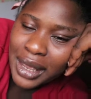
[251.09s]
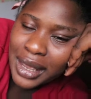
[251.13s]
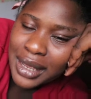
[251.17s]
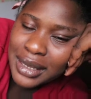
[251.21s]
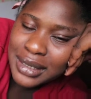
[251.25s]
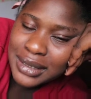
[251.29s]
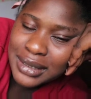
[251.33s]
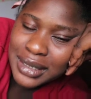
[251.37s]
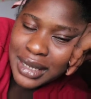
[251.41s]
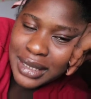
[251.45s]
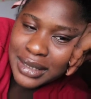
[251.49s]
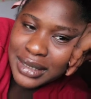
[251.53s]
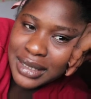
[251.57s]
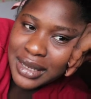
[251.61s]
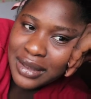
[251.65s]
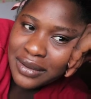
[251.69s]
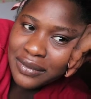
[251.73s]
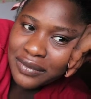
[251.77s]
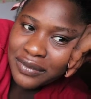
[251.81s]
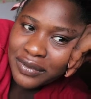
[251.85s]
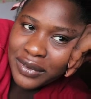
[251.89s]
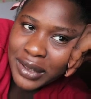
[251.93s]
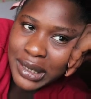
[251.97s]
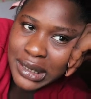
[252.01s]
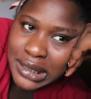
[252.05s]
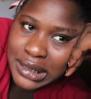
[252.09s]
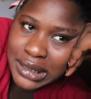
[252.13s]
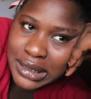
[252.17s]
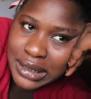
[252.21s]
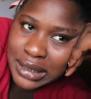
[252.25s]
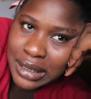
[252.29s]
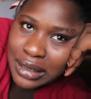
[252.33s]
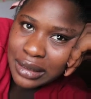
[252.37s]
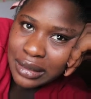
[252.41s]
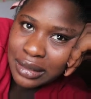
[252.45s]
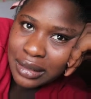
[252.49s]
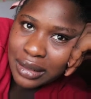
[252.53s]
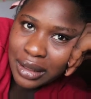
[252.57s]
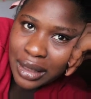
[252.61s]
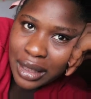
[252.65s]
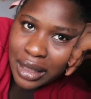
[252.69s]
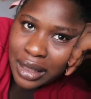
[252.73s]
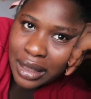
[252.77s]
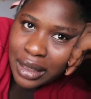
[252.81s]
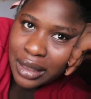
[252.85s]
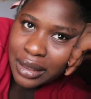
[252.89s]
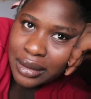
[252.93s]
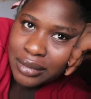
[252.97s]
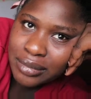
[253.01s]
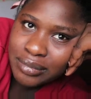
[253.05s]
I started venting
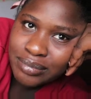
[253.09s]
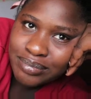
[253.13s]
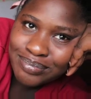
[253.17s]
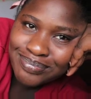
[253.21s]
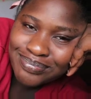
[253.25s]
there.